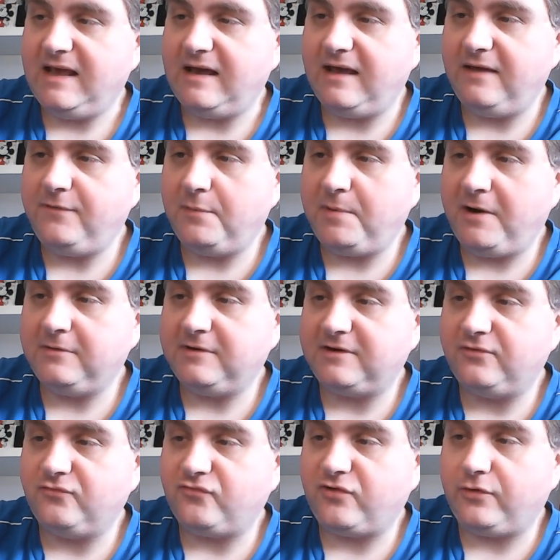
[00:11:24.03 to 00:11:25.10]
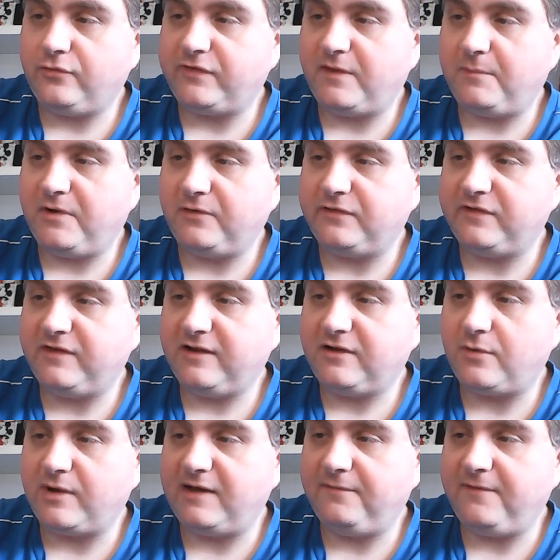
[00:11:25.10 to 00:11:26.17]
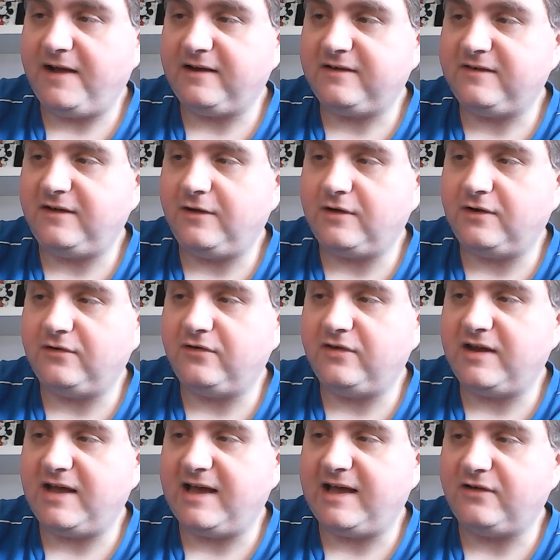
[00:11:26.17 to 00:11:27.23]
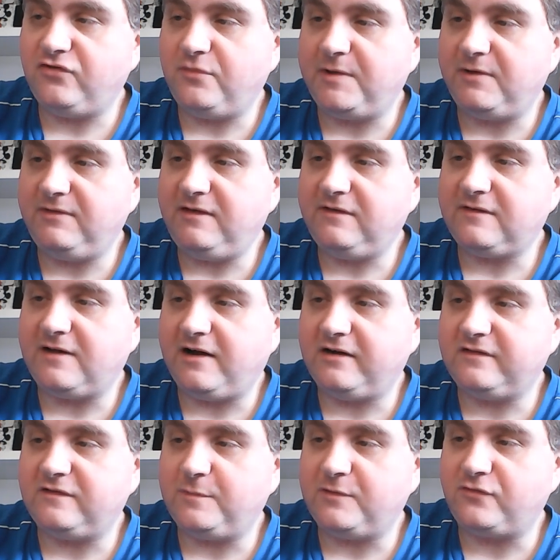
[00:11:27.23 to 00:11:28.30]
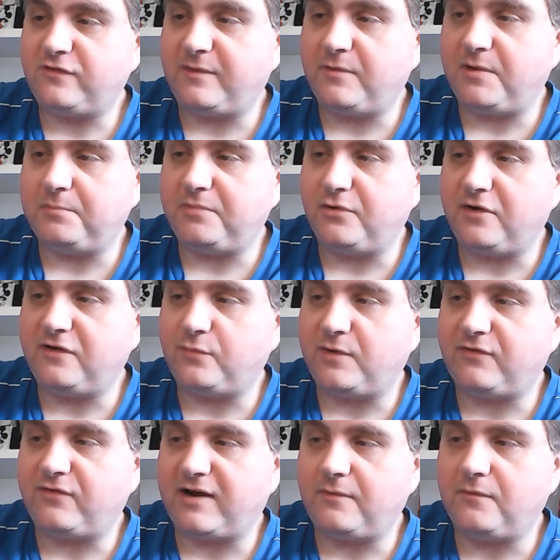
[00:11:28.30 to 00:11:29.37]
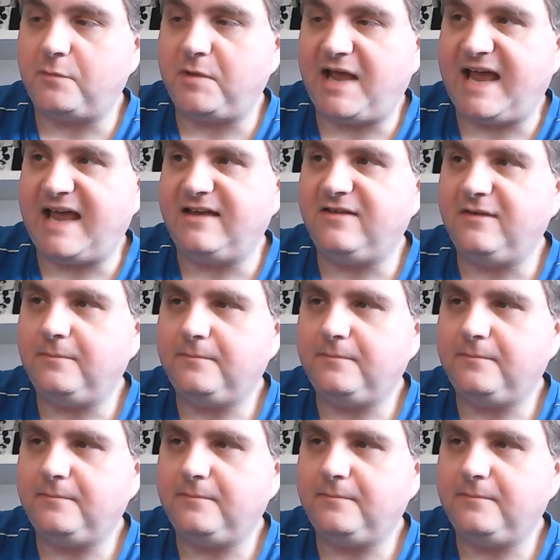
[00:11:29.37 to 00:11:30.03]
If your opponent controls a monster, quick effect, you can tribute this card, special summon Blue Eyes White Dragon from your hand.